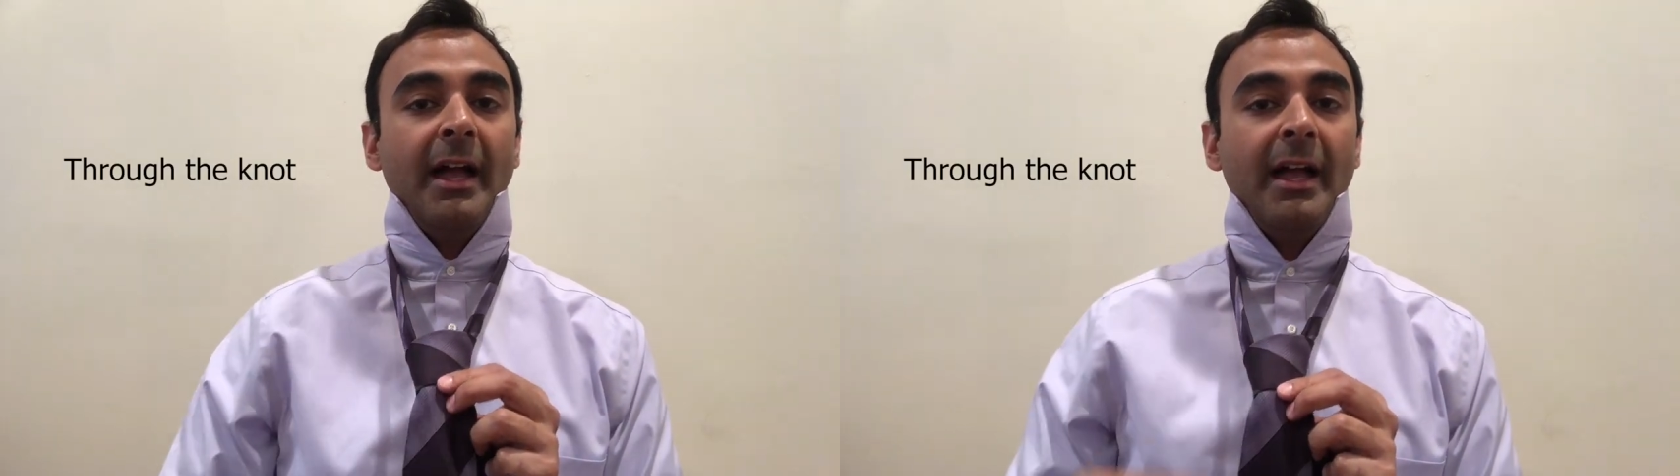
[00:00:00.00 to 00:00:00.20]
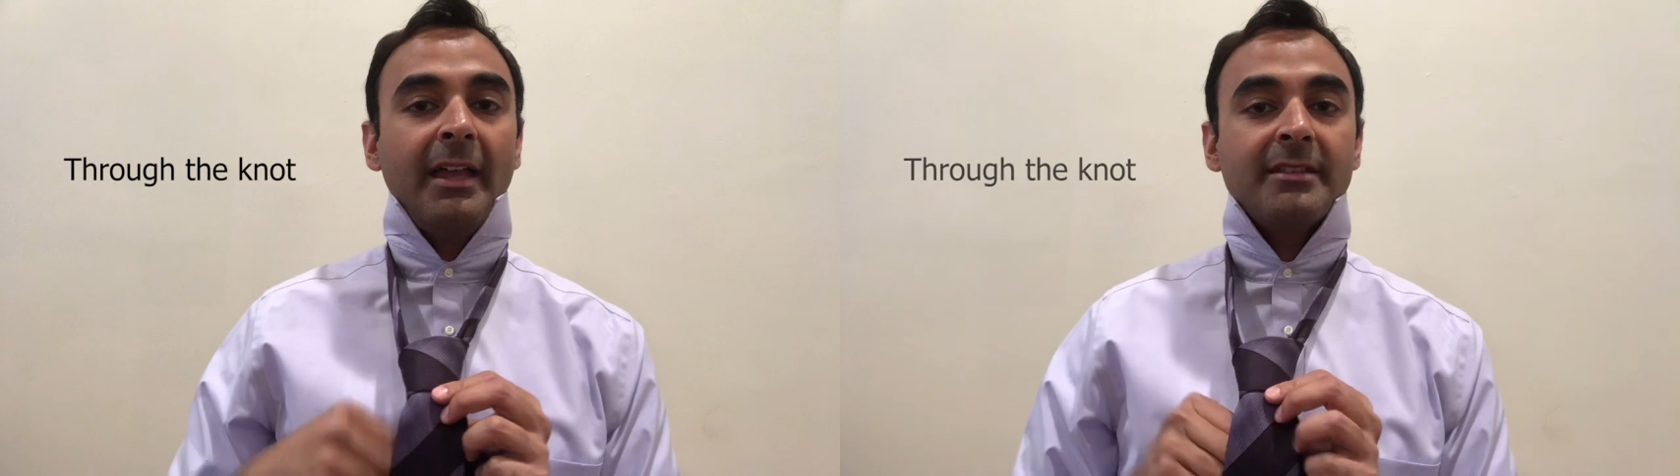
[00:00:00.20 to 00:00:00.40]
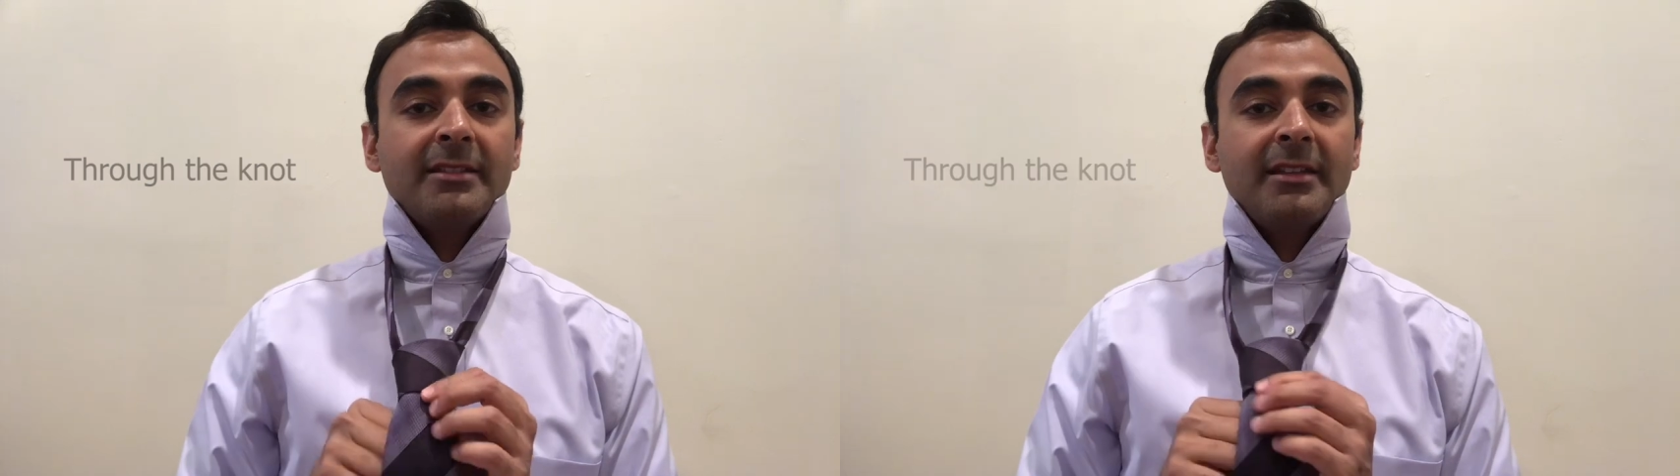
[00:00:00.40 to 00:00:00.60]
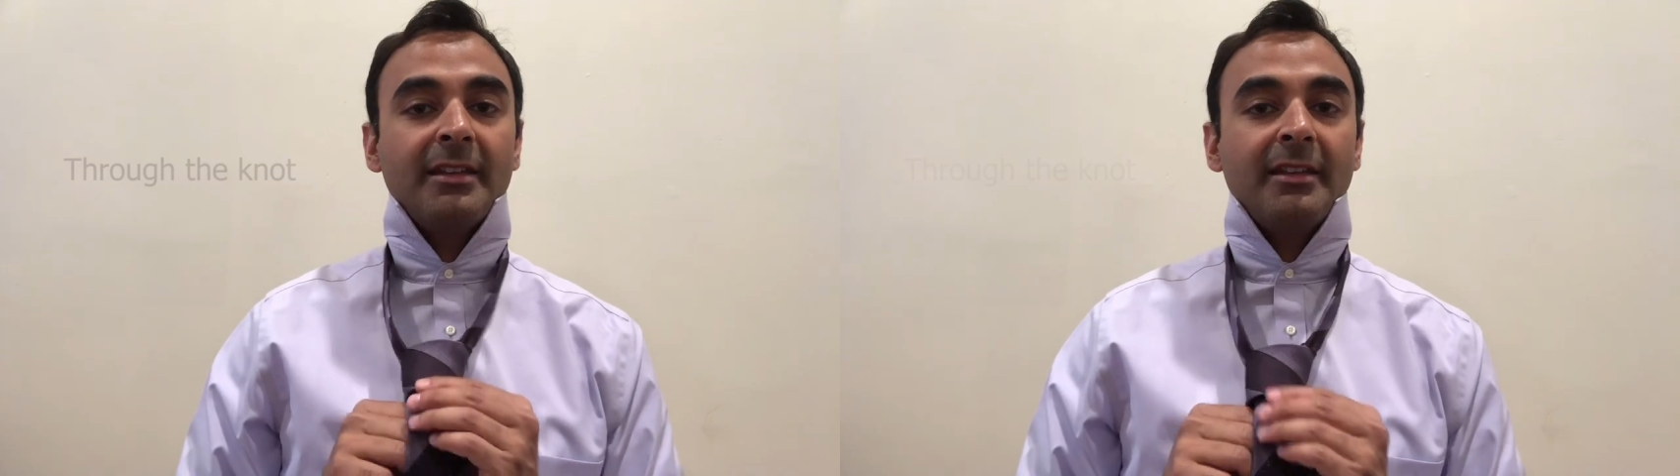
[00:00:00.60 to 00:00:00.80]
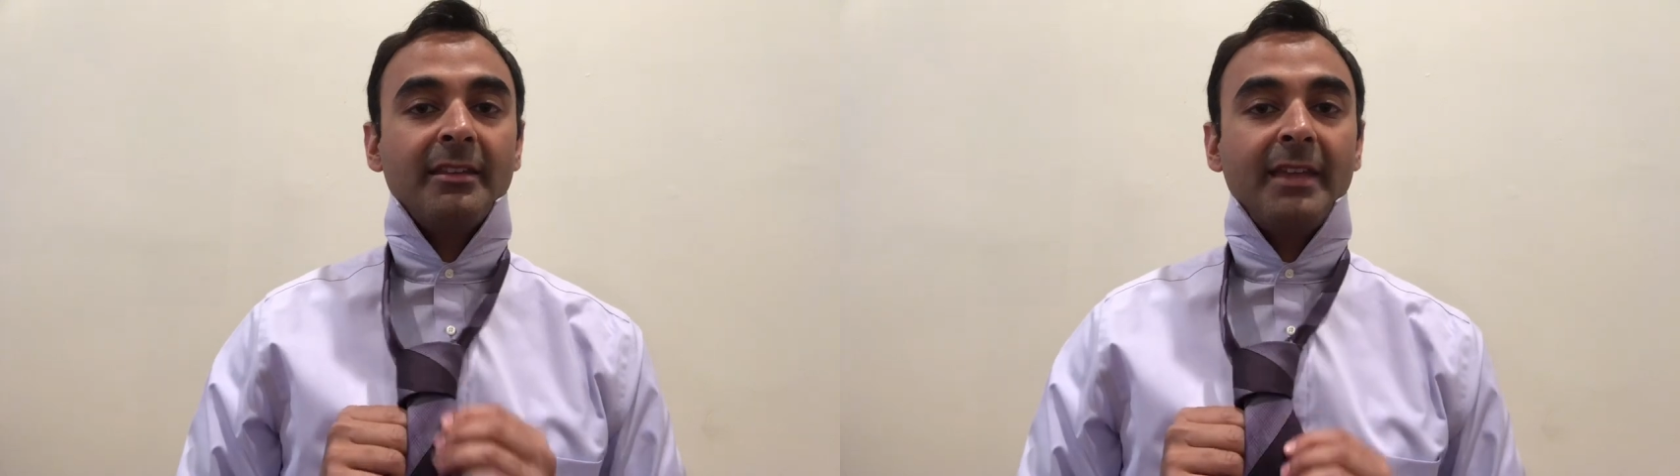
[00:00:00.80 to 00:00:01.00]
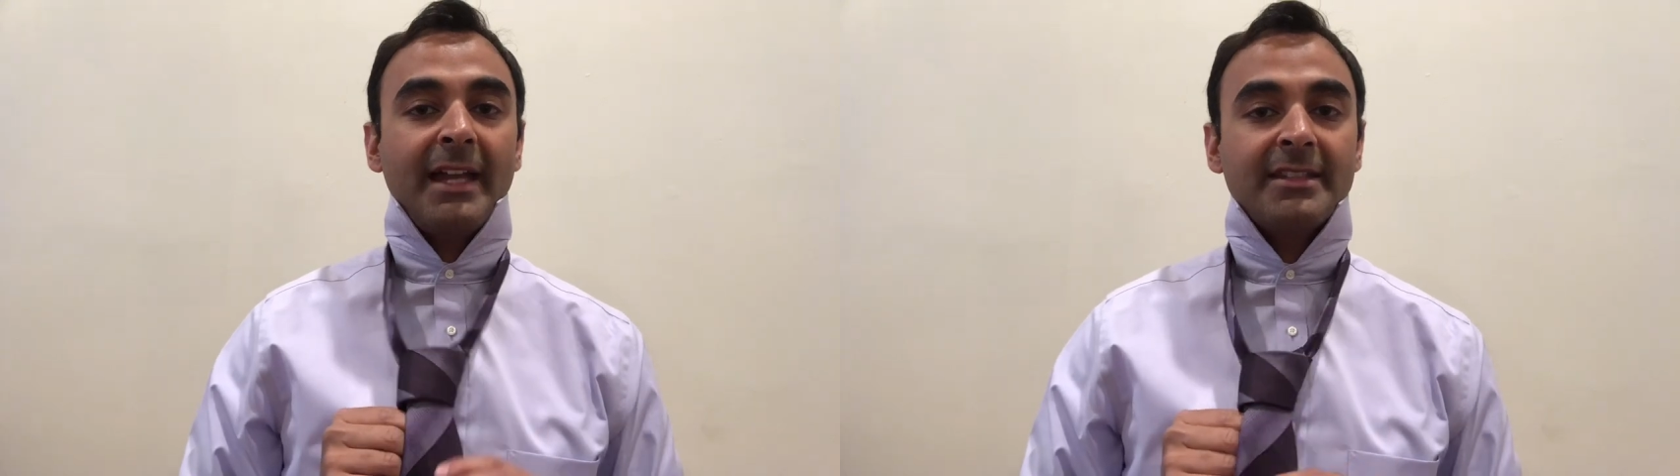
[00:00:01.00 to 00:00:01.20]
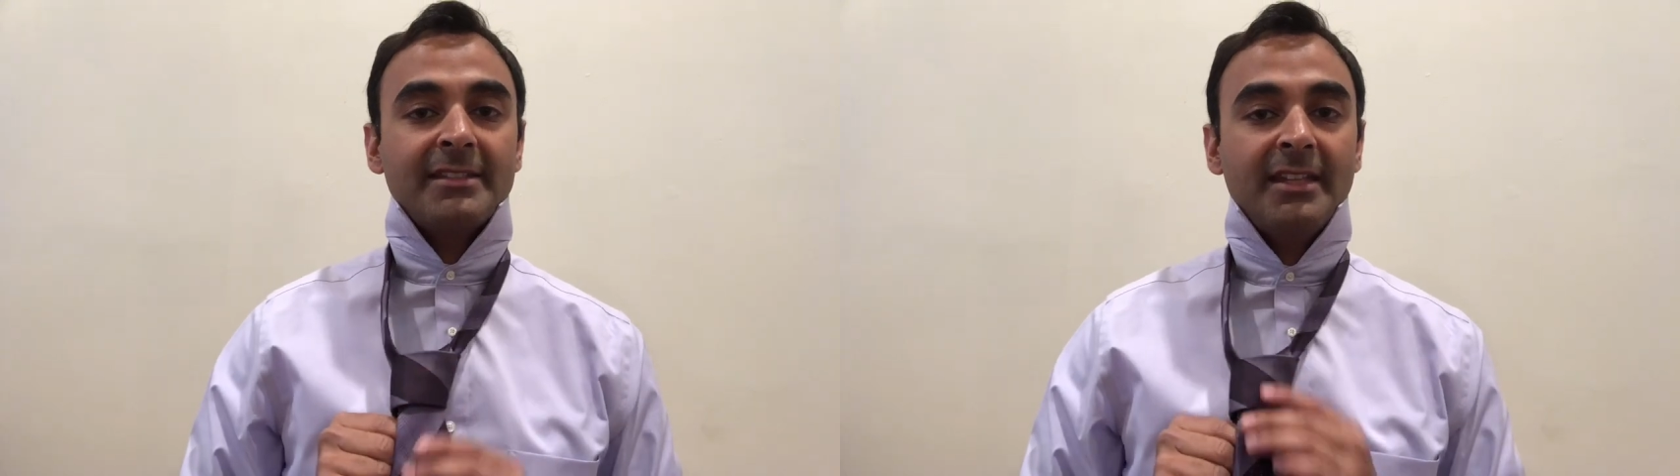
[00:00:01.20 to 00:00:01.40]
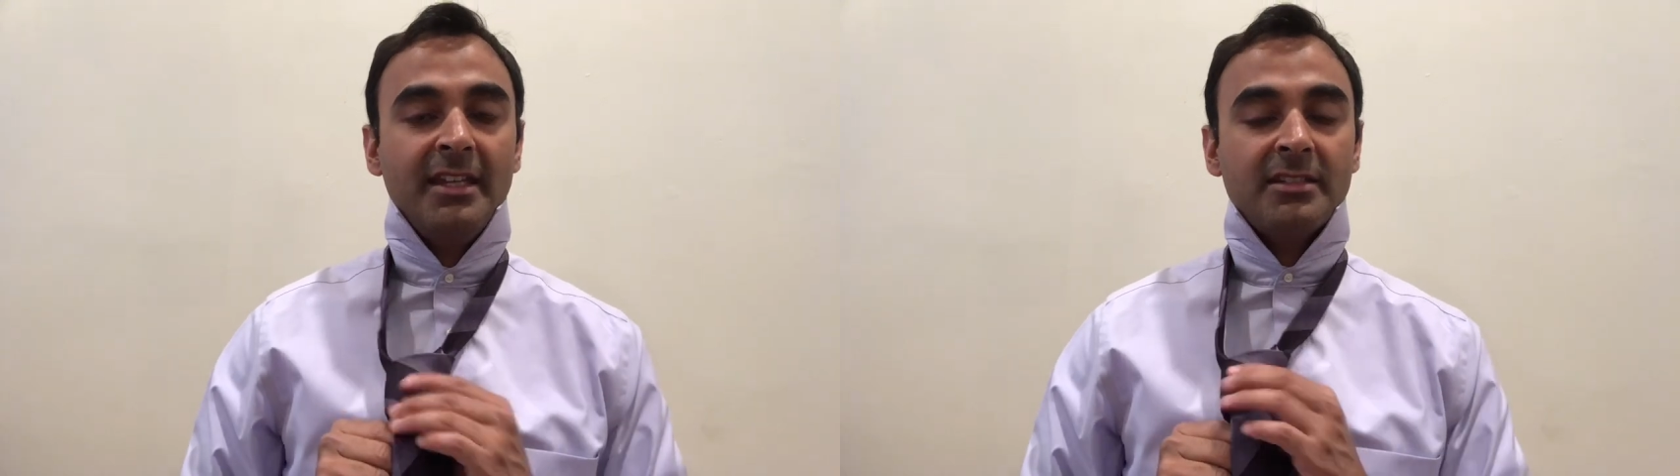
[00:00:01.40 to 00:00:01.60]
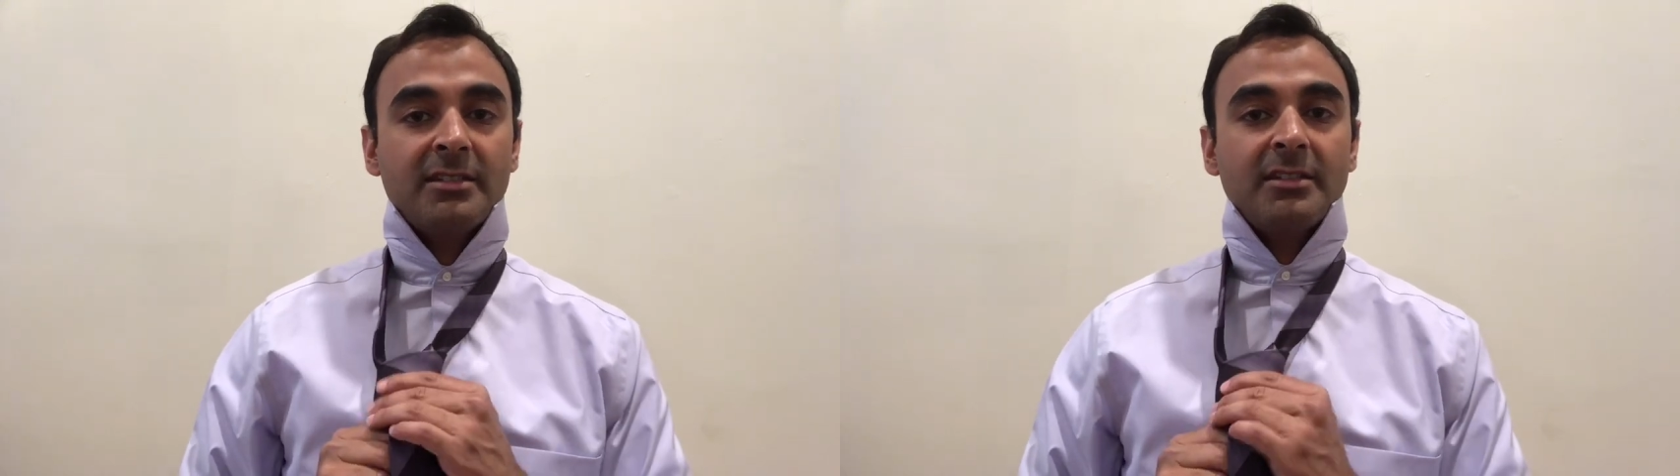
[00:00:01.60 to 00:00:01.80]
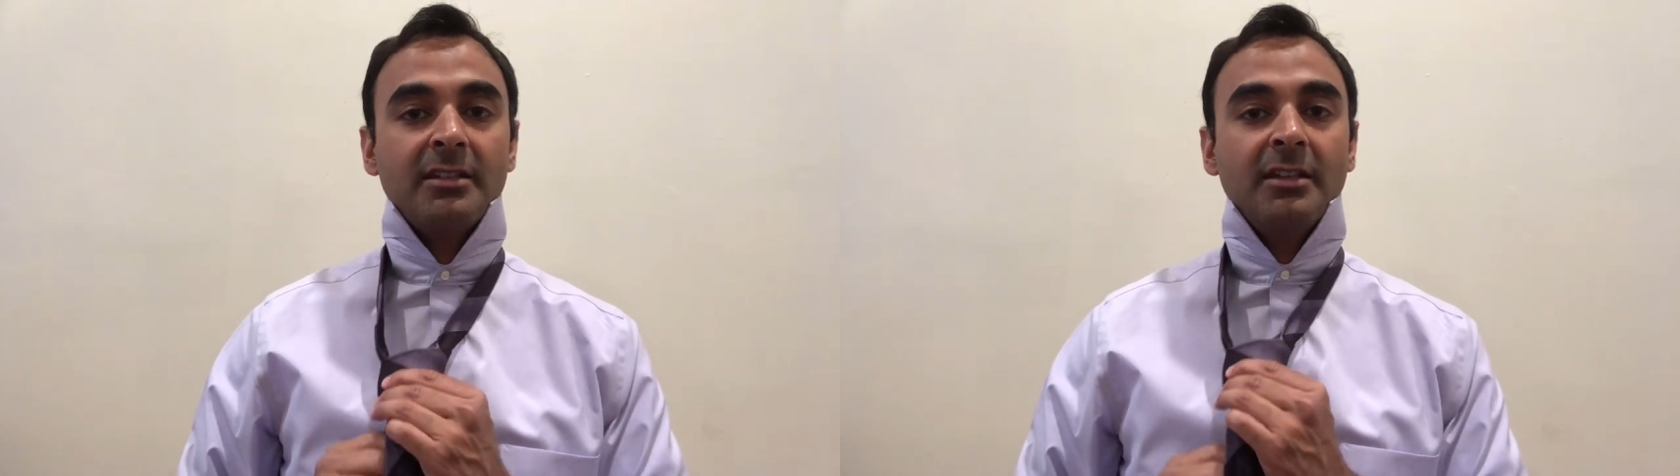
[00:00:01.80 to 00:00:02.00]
And that is it.